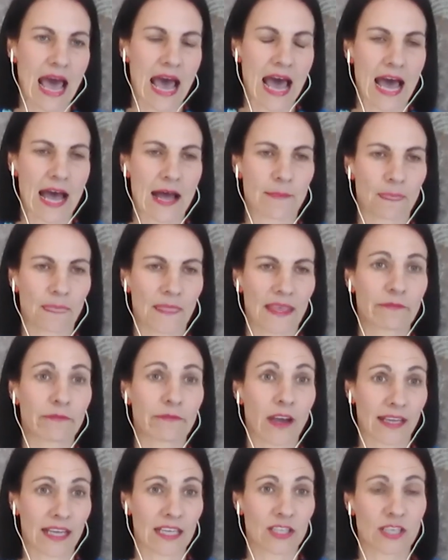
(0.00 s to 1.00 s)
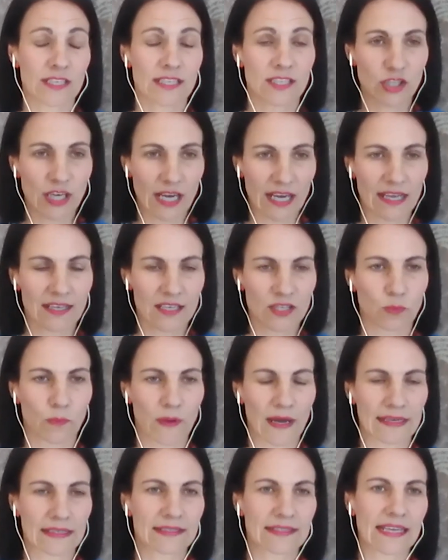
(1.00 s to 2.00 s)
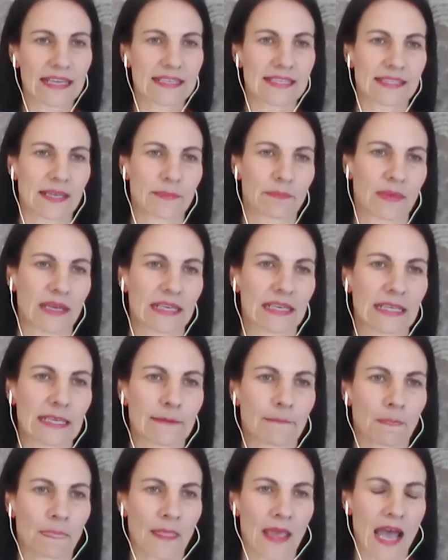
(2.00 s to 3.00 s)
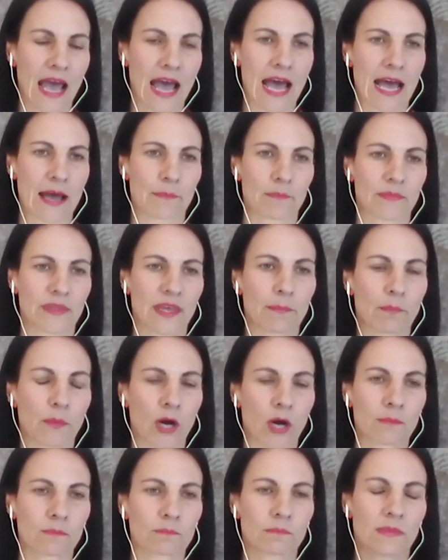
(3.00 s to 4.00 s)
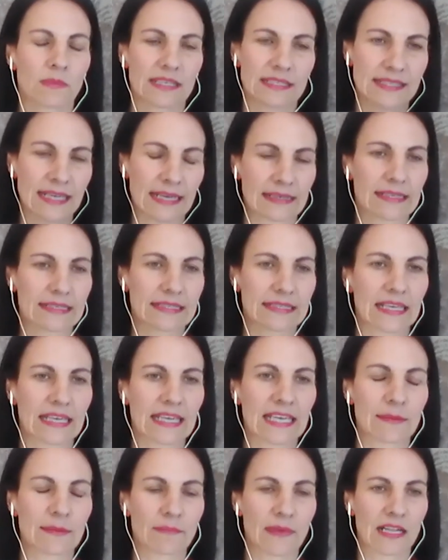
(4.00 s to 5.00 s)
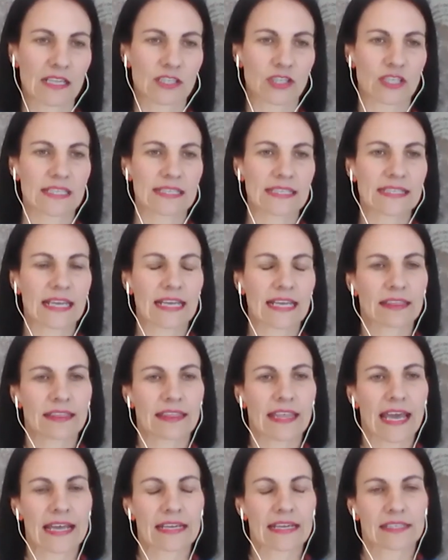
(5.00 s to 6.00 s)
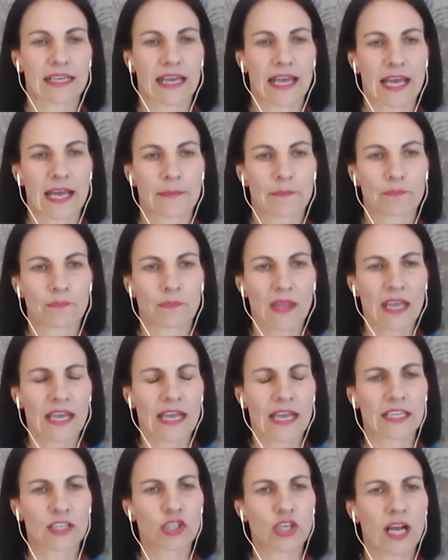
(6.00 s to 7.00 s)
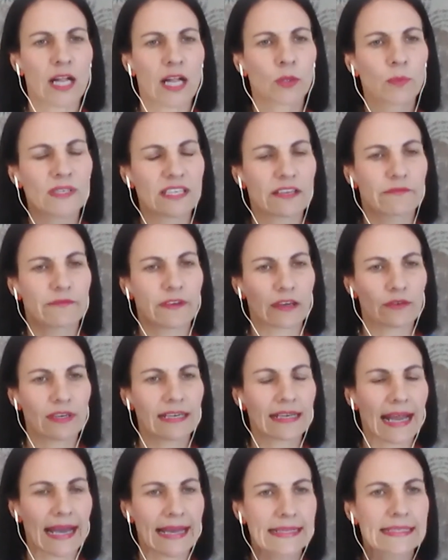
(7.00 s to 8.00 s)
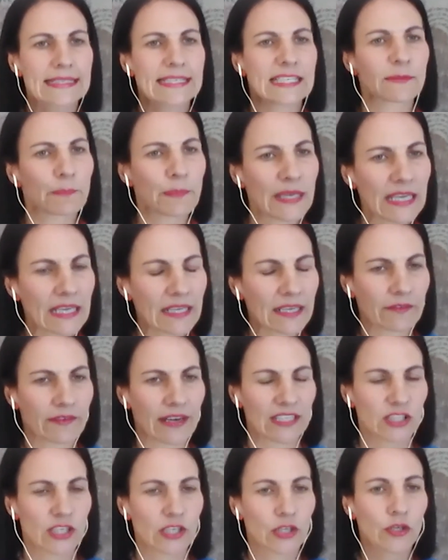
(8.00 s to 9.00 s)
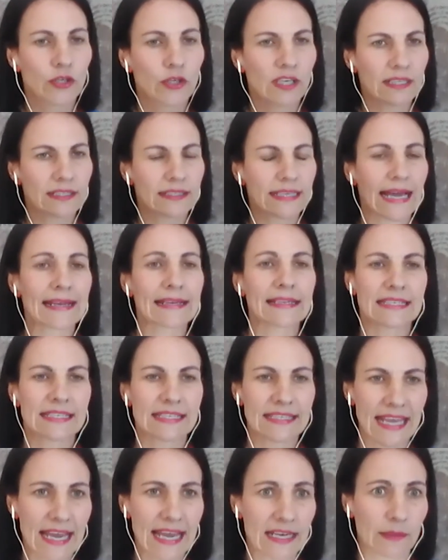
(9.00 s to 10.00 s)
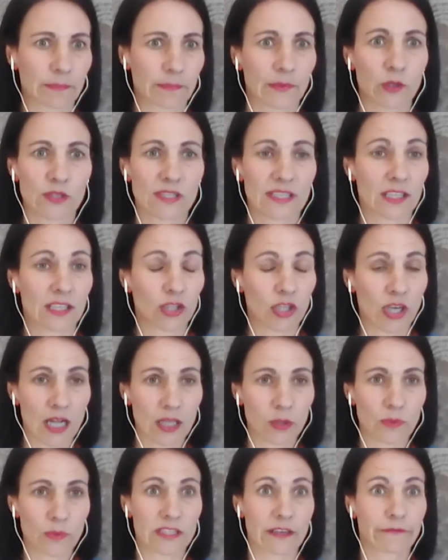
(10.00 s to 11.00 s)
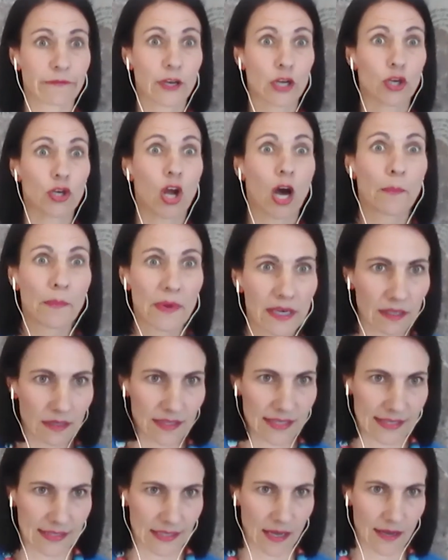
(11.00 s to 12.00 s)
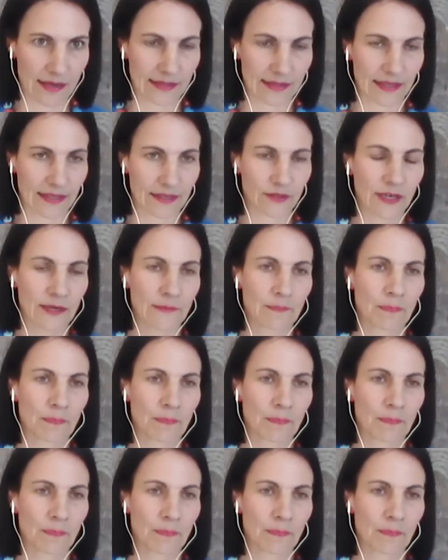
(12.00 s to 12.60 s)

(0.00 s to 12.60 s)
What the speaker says: If I can just share this one testimony. The mom sent us an email. She said that a child was a very late speaker and she couldn't understand it because the child was a phenomenal signer.